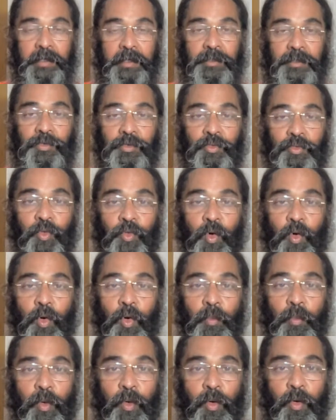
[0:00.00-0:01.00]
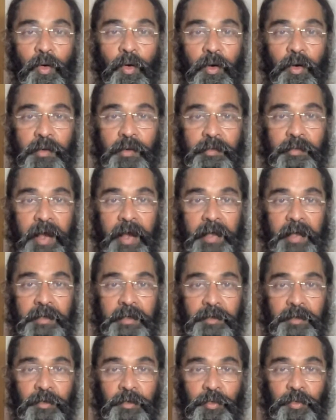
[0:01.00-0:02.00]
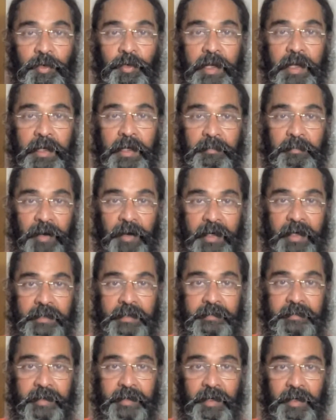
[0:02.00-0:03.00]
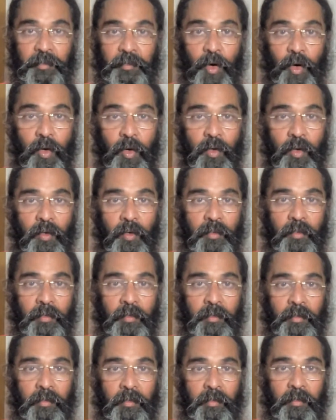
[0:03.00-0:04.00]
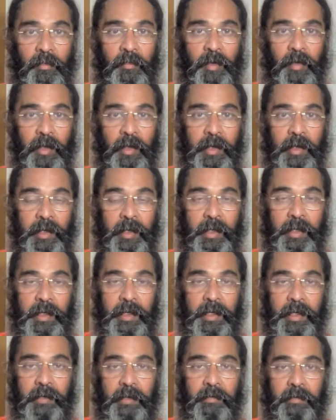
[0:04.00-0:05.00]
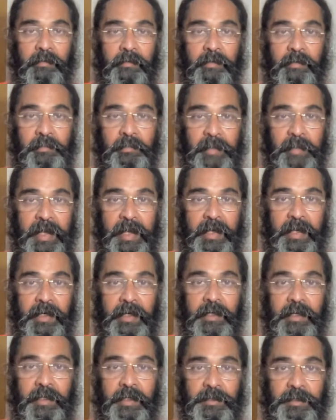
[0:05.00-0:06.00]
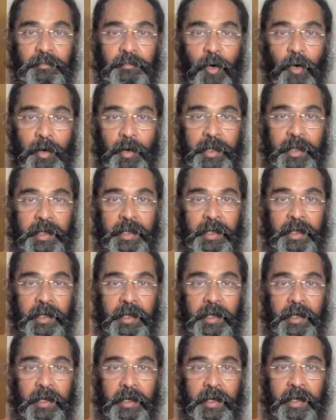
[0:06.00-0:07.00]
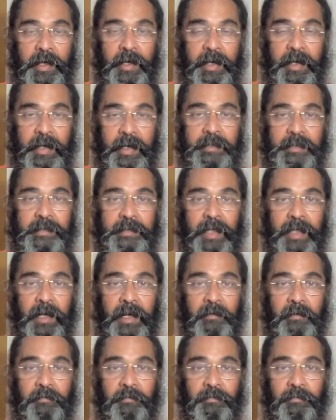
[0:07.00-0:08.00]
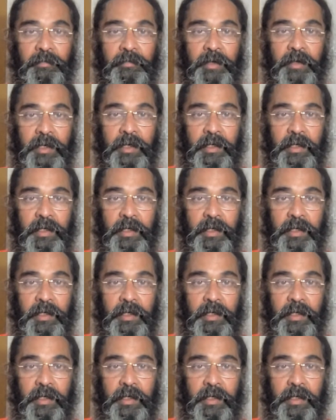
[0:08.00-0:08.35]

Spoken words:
he is no more trying to do any practice anymore. He remaining in his body itself